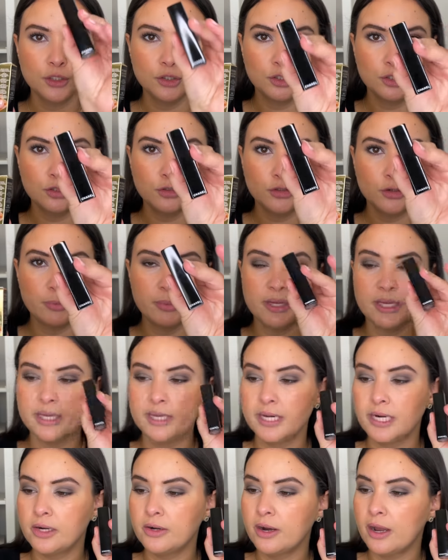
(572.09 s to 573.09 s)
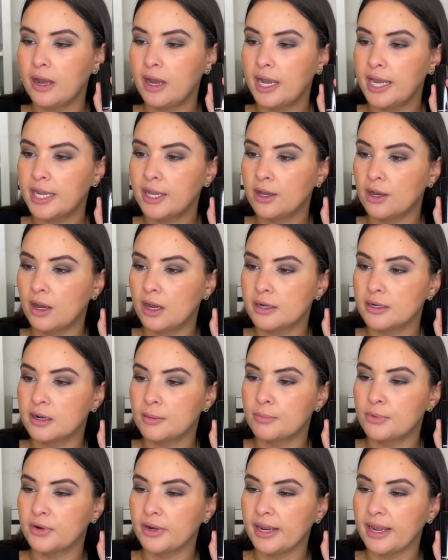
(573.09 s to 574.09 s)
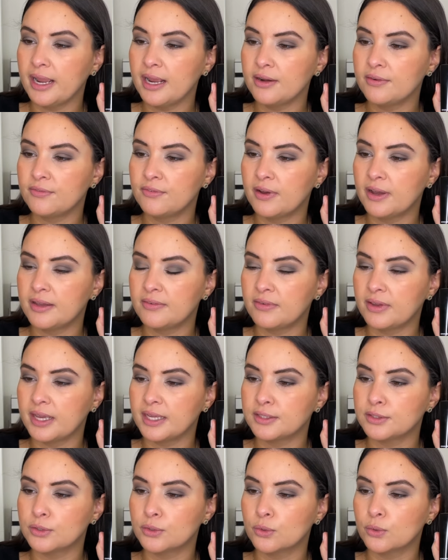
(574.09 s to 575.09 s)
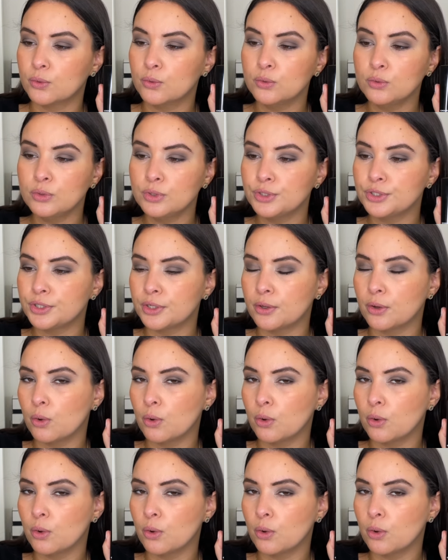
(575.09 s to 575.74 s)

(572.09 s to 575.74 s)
tube here, I got number 858 Rouge